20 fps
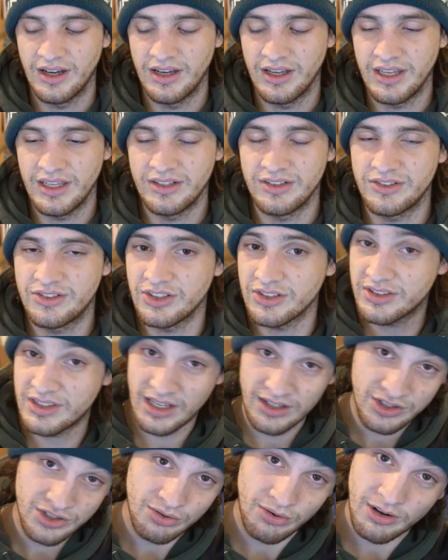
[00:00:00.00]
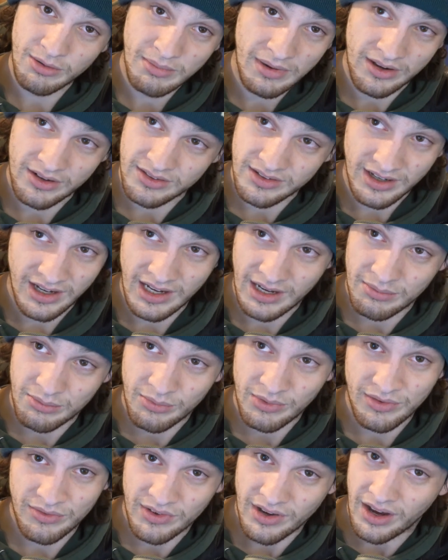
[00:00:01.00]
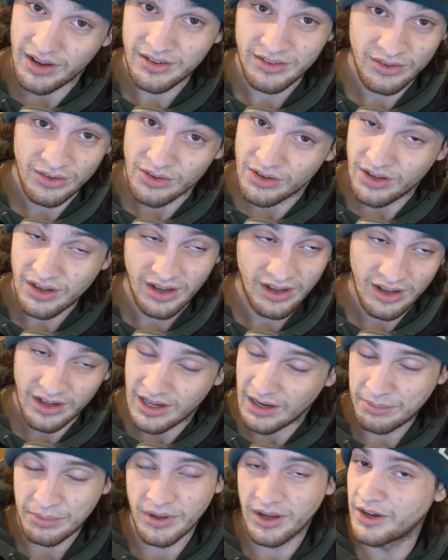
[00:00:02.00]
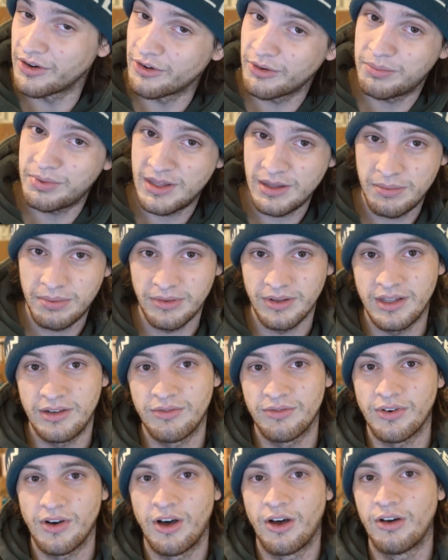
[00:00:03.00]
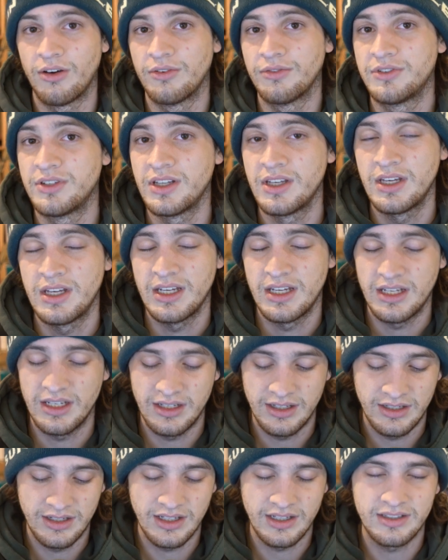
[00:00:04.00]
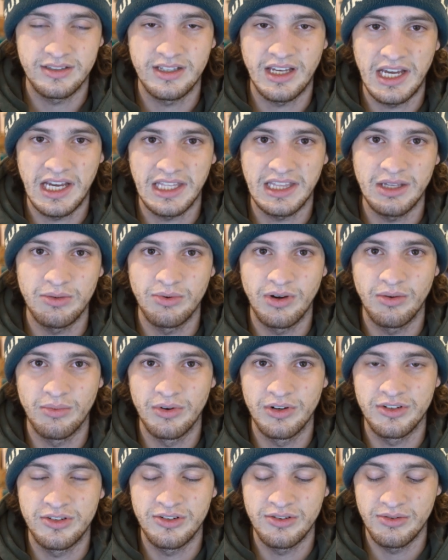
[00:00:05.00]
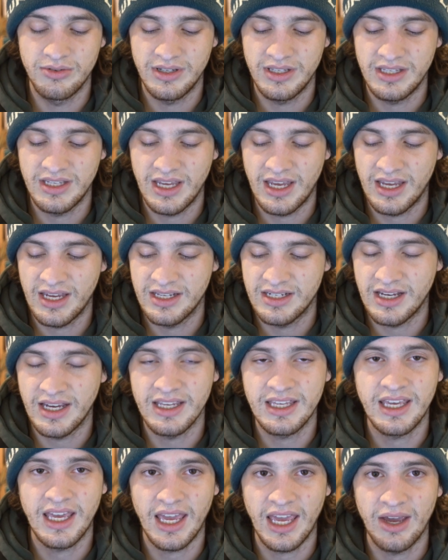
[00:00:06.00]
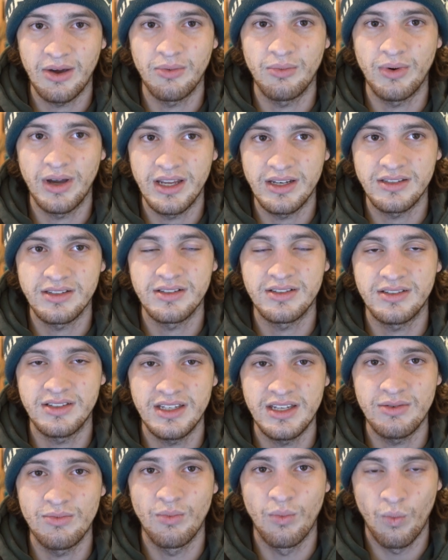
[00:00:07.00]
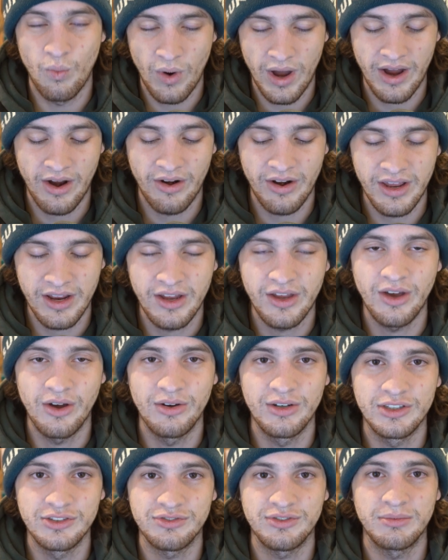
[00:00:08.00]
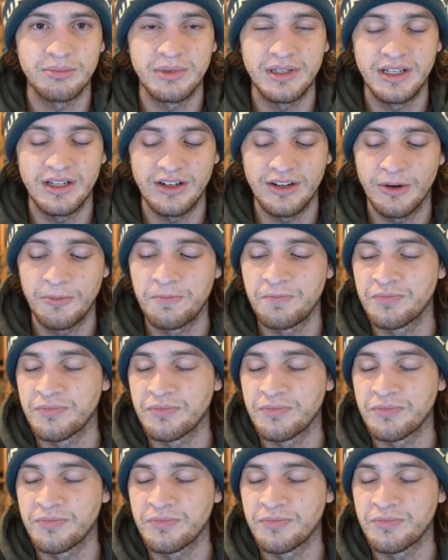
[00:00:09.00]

in just that short amount of time, we've gotten a couple hundred people involved in exactly what we're doing, and I can't wait to see where it goes from here.